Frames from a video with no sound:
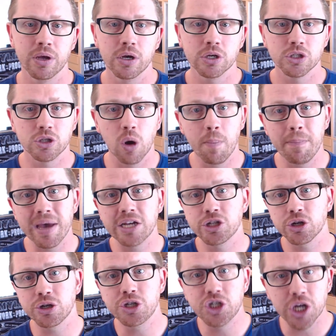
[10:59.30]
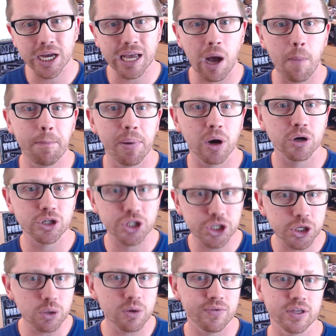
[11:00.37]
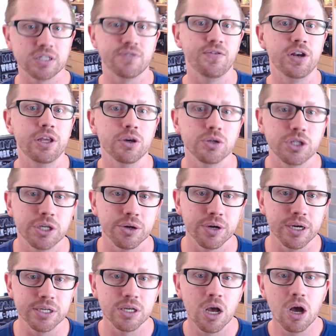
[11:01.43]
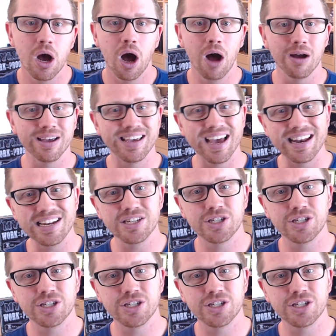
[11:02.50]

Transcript: So make sure you check out part 2 of this video series on getting